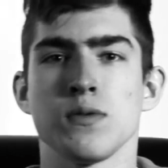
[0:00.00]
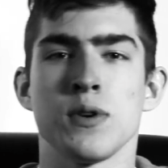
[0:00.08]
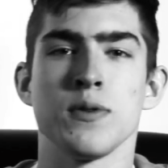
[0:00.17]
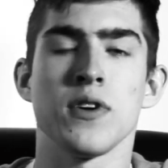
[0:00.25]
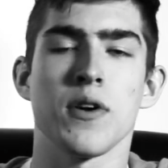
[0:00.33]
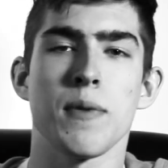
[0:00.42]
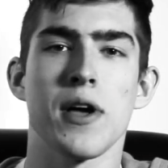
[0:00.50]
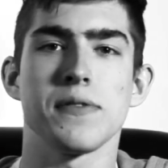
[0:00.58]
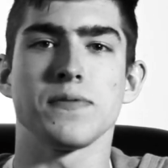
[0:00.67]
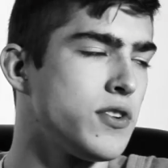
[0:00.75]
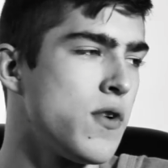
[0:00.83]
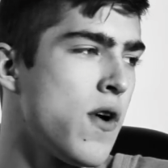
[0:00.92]
What were we talking
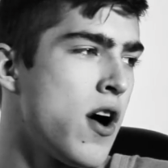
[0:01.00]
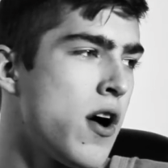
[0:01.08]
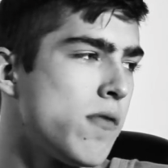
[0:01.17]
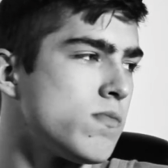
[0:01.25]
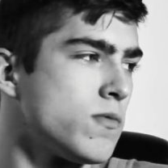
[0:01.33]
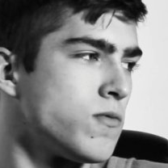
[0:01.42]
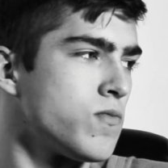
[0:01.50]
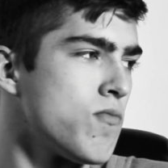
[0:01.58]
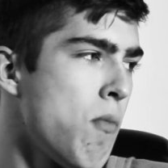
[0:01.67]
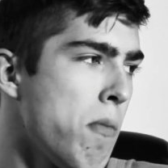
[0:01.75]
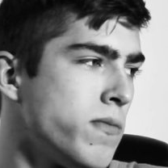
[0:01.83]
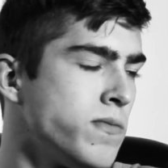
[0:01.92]
about? So,
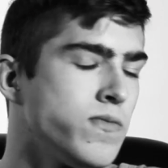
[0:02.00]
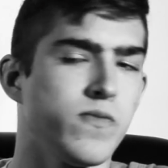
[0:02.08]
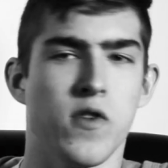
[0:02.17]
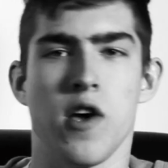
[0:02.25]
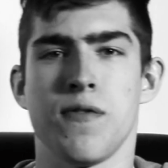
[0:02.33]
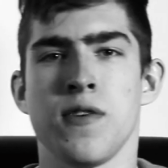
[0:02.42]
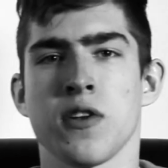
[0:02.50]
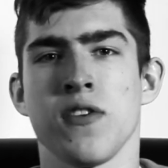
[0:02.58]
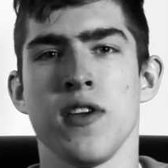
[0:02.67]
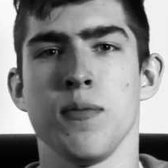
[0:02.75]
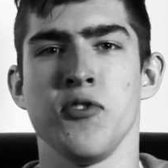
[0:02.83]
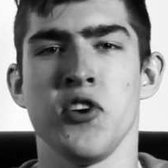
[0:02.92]
fuck
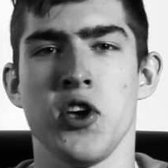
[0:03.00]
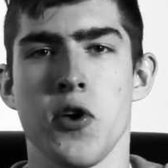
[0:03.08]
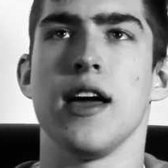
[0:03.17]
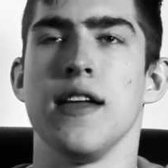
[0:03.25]
TMZ.